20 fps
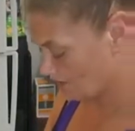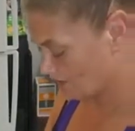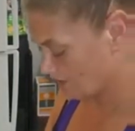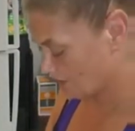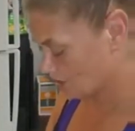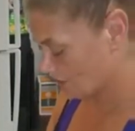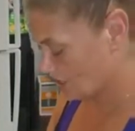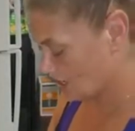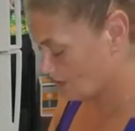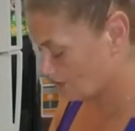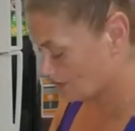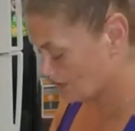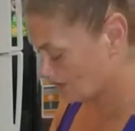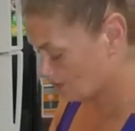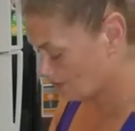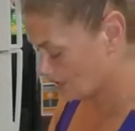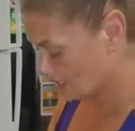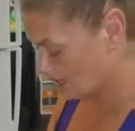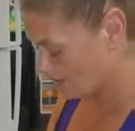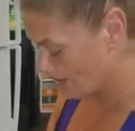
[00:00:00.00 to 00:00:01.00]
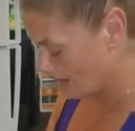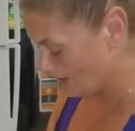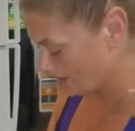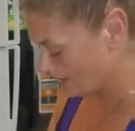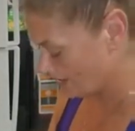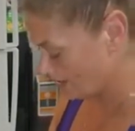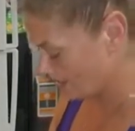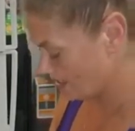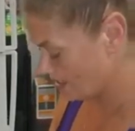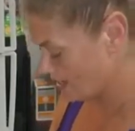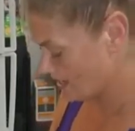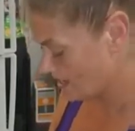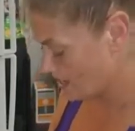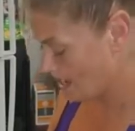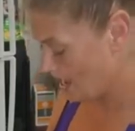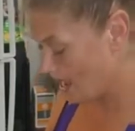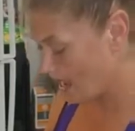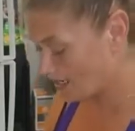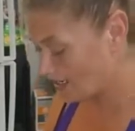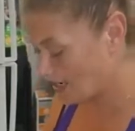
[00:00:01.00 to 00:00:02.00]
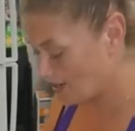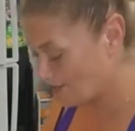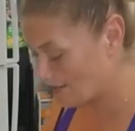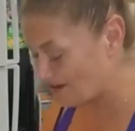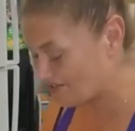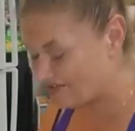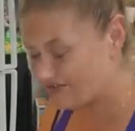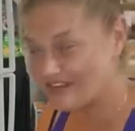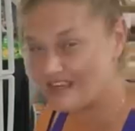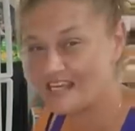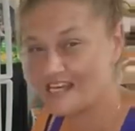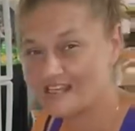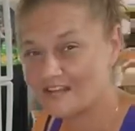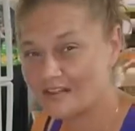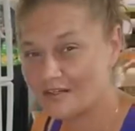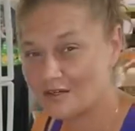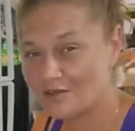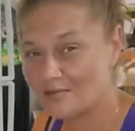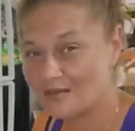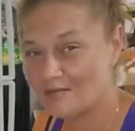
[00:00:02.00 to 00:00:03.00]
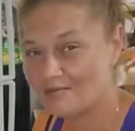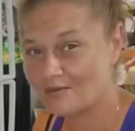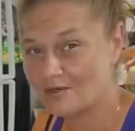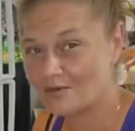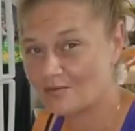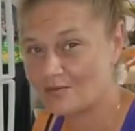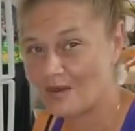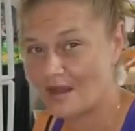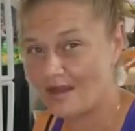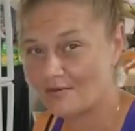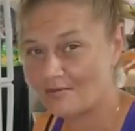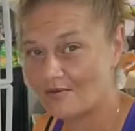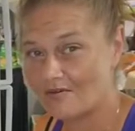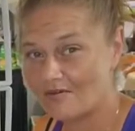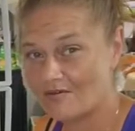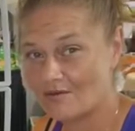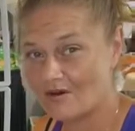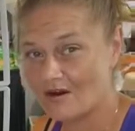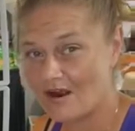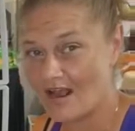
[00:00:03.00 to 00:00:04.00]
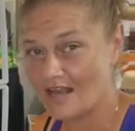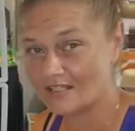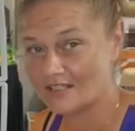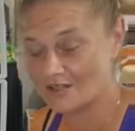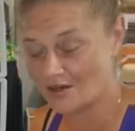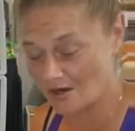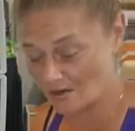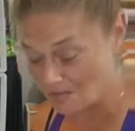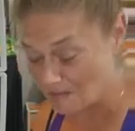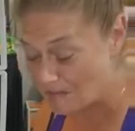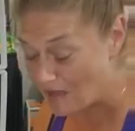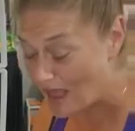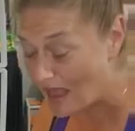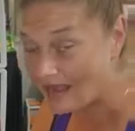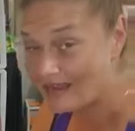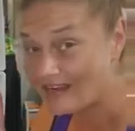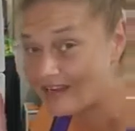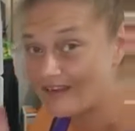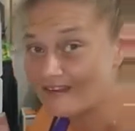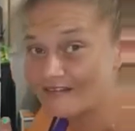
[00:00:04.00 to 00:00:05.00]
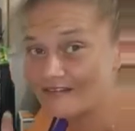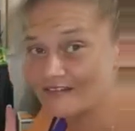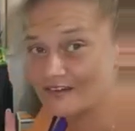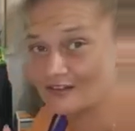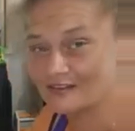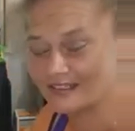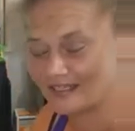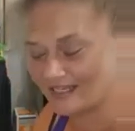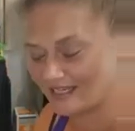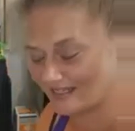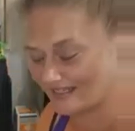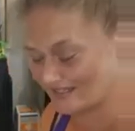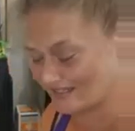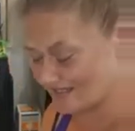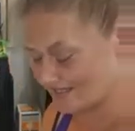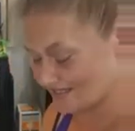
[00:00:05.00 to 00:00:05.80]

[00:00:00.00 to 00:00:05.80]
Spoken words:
to chat with somebody about it and get my feet a little bit more wet before I start paying for leads.